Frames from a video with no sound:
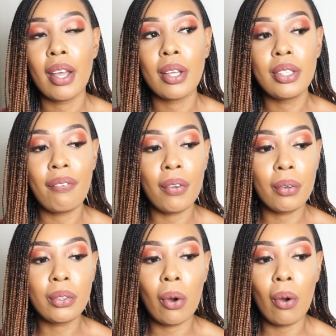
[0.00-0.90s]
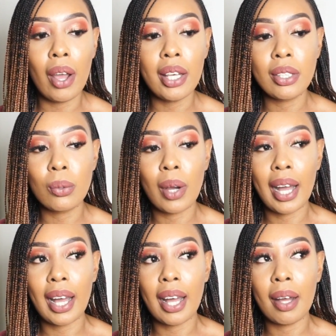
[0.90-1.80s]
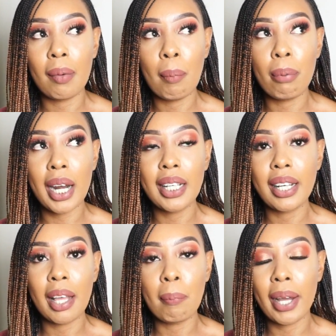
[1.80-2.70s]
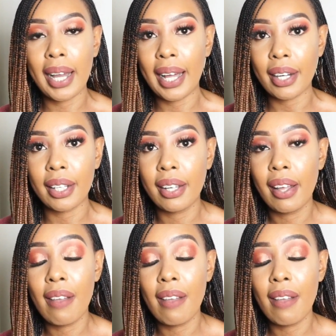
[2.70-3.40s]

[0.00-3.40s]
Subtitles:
if you go into a brand like Macari,